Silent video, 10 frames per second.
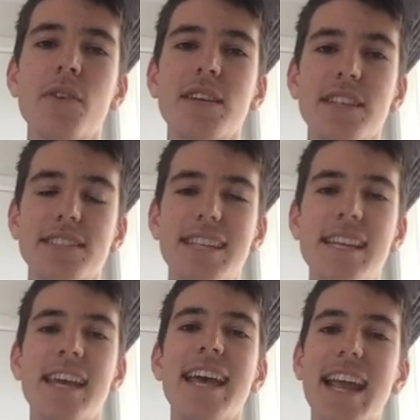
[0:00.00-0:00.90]
As I
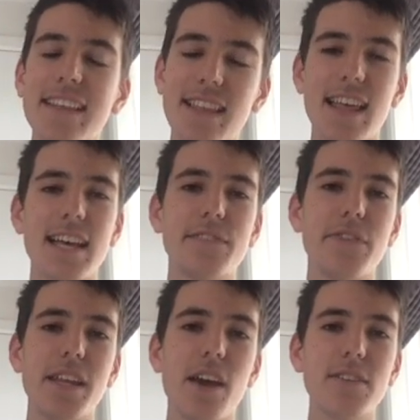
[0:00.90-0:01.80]
said in the last
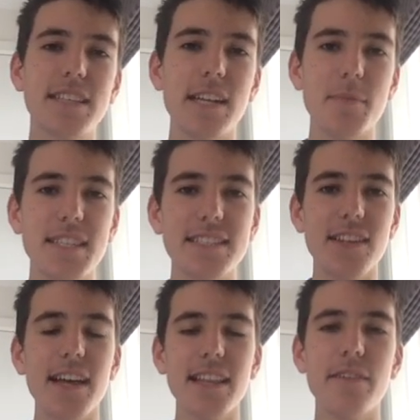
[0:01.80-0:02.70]
video, it's going to be
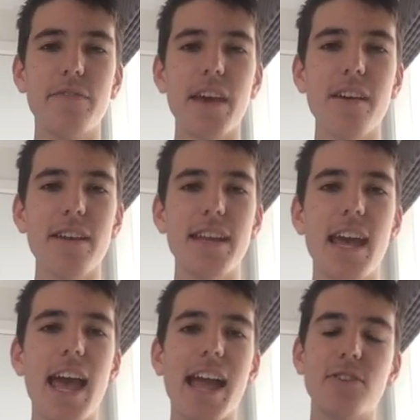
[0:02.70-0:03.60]
slightly varied
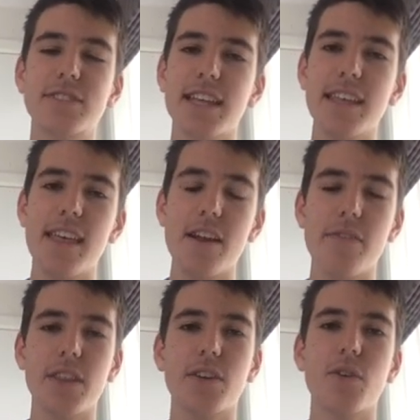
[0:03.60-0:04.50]
and you'll see that
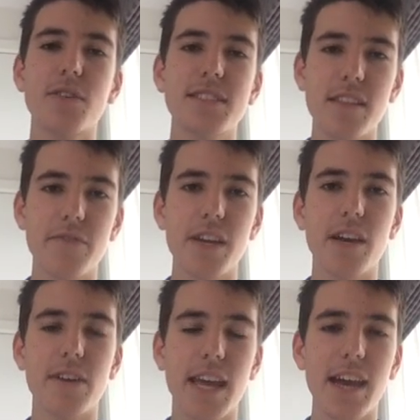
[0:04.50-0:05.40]
over the course of the
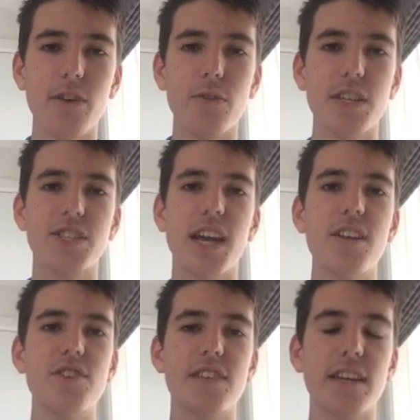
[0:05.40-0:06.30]
video on how all the
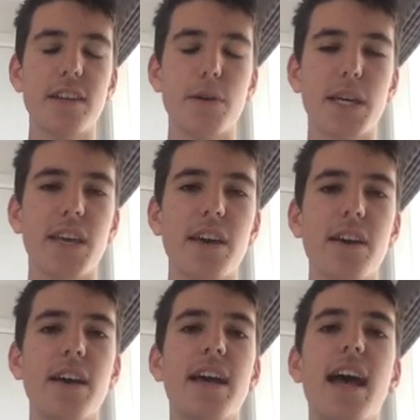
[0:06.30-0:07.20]
changes are going to occur.